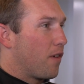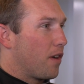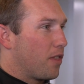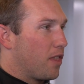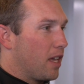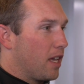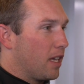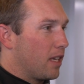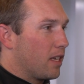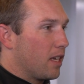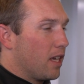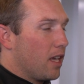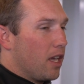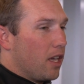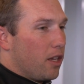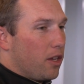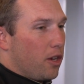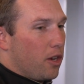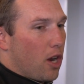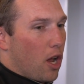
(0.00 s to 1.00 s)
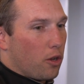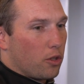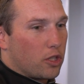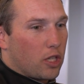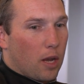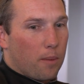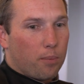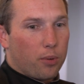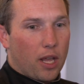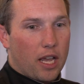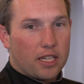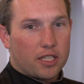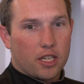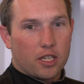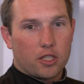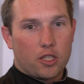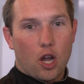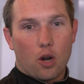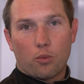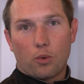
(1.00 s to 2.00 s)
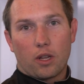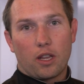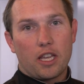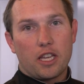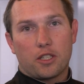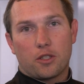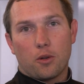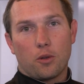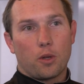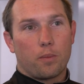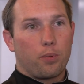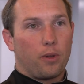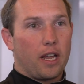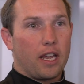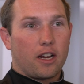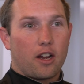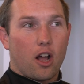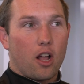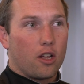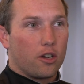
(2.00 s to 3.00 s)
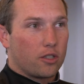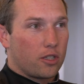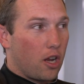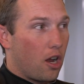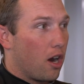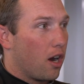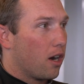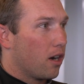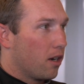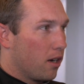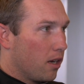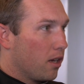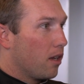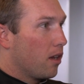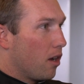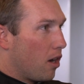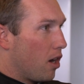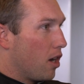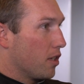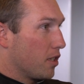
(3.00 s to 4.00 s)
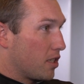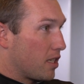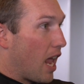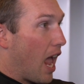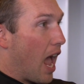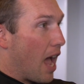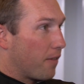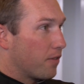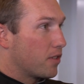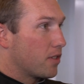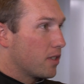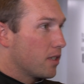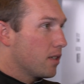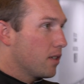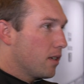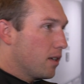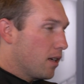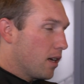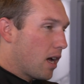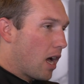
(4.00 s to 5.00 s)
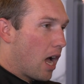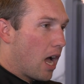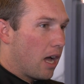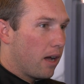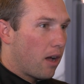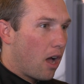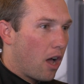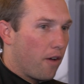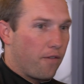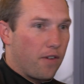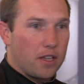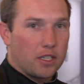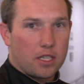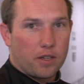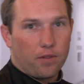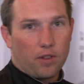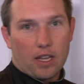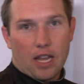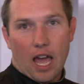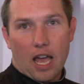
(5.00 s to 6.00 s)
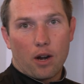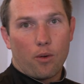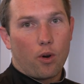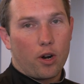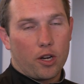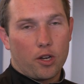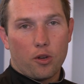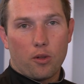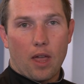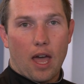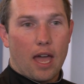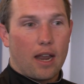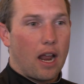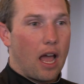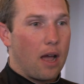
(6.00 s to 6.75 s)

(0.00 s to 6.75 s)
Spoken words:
I think, you know, some places don't release who the play callers are on staffs offensively. I don't want to do that.